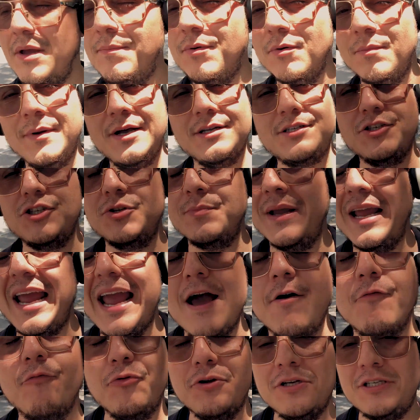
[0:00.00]
People message me
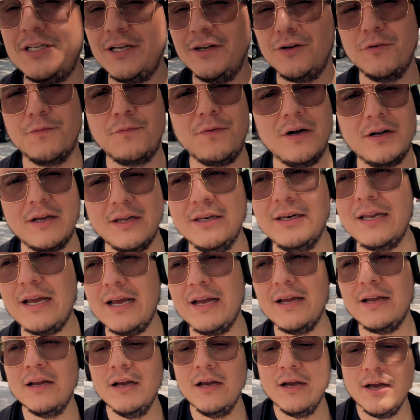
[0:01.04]
every single fucking
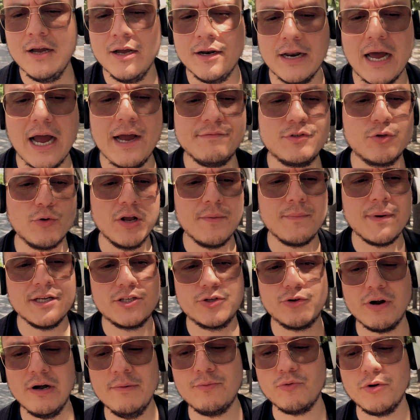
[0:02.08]
day, Knives, read my
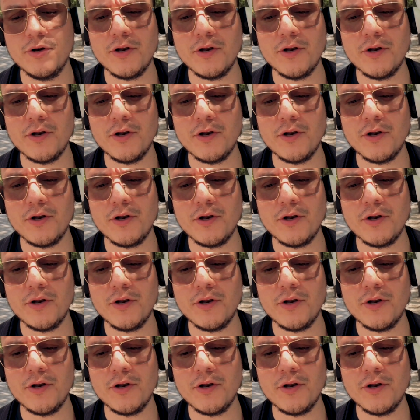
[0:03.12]
script.